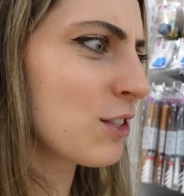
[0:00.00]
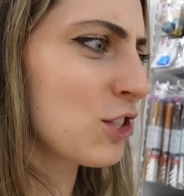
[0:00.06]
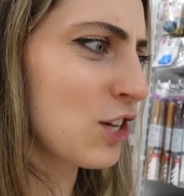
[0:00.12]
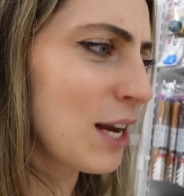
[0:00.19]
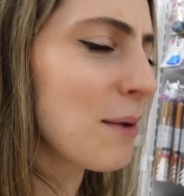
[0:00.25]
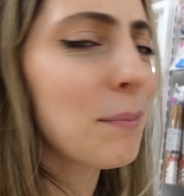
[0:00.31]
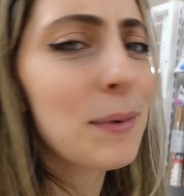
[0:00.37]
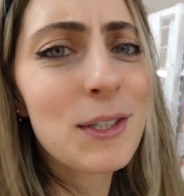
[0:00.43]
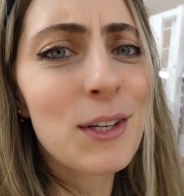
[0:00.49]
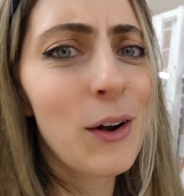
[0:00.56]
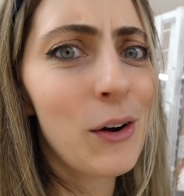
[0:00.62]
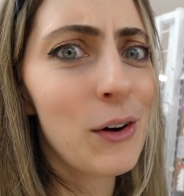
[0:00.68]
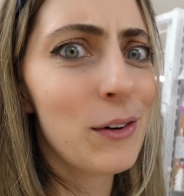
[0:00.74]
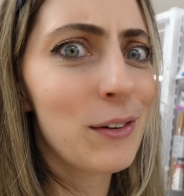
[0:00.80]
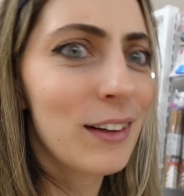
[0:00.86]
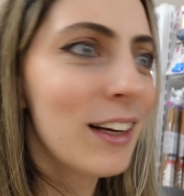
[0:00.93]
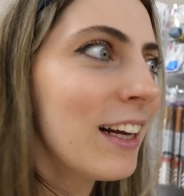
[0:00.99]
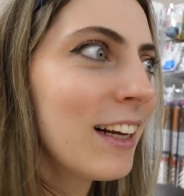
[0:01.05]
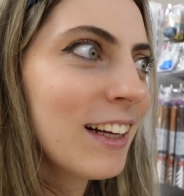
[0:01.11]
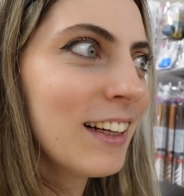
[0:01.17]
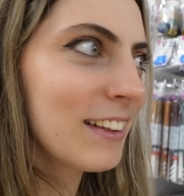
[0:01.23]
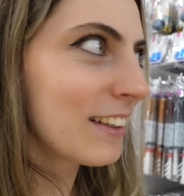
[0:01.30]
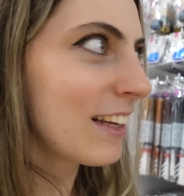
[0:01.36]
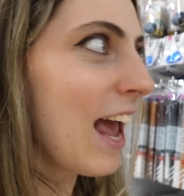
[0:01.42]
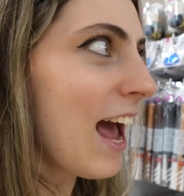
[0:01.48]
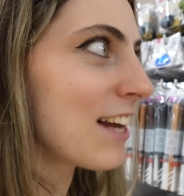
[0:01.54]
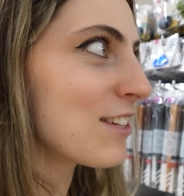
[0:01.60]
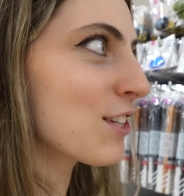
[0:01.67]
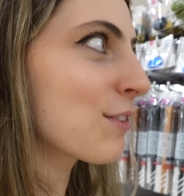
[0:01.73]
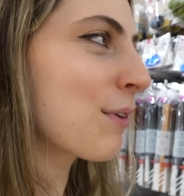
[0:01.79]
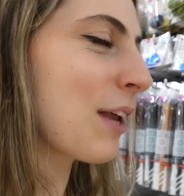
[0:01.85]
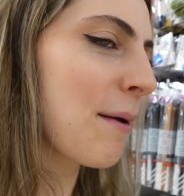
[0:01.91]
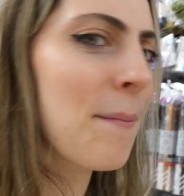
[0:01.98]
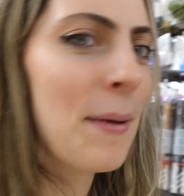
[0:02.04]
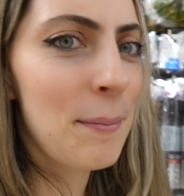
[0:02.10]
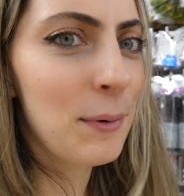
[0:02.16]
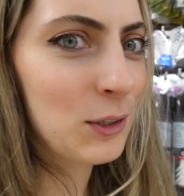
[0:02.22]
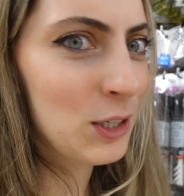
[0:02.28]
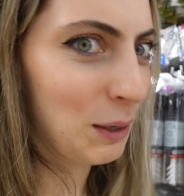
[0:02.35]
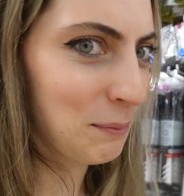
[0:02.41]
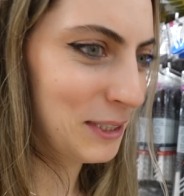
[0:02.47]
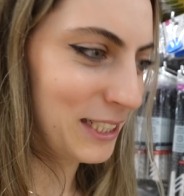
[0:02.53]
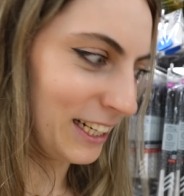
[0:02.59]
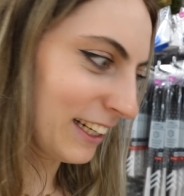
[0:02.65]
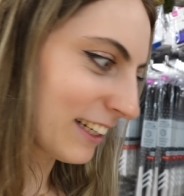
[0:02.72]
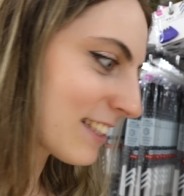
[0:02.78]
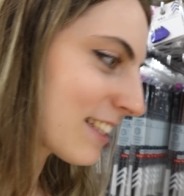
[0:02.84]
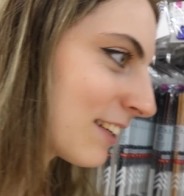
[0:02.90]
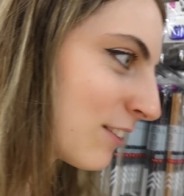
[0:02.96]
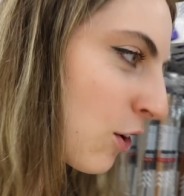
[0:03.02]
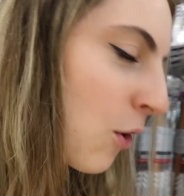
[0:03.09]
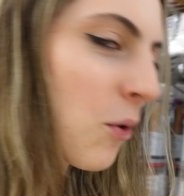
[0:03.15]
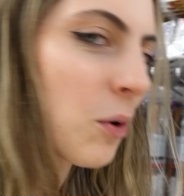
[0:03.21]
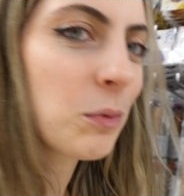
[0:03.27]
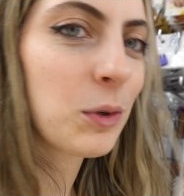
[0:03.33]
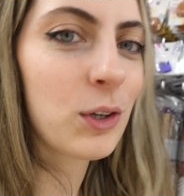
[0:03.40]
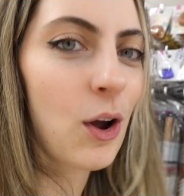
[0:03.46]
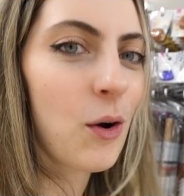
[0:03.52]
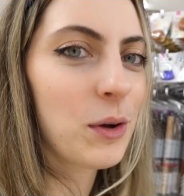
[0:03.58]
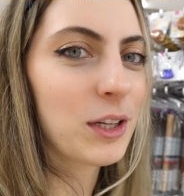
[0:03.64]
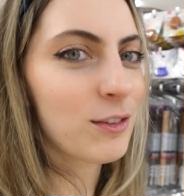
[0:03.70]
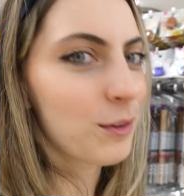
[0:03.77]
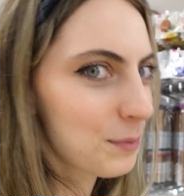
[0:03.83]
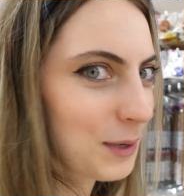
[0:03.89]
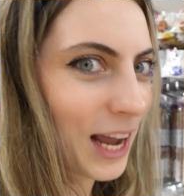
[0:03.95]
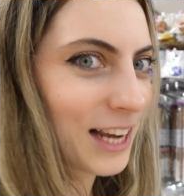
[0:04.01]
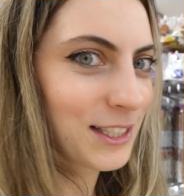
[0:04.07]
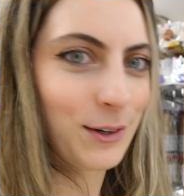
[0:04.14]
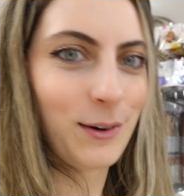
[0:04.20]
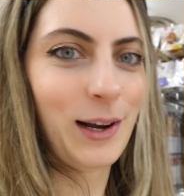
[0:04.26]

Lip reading: cheap. So yeah, just get people chopsticks. No one will know it's from DAISO